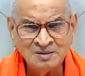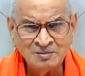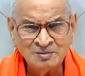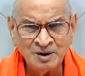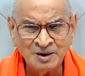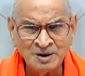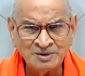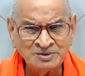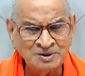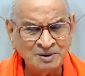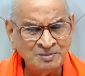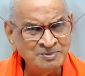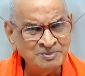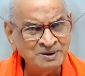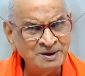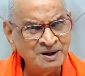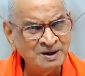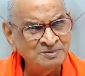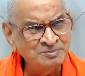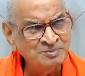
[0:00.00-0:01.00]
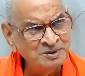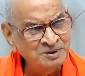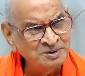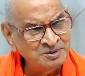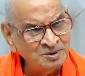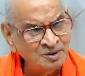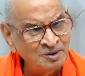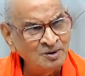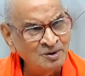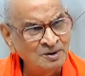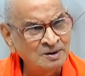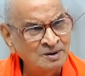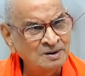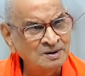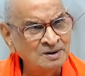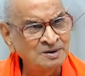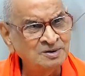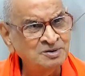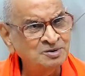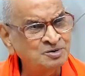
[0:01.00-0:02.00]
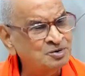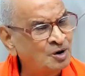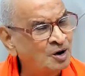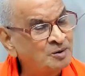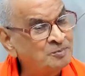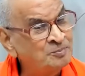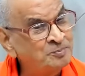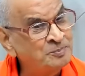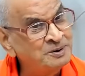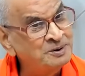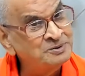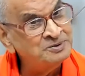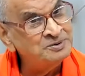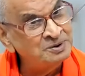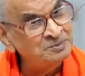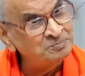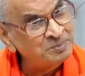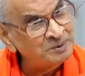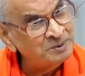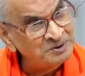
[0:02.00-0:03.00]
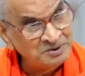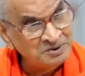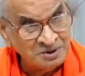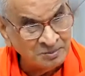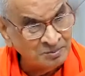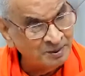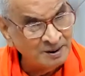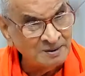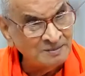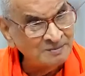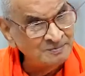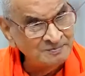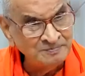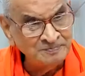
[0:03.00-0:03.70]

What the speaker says: Because something has been told. In short means in principle.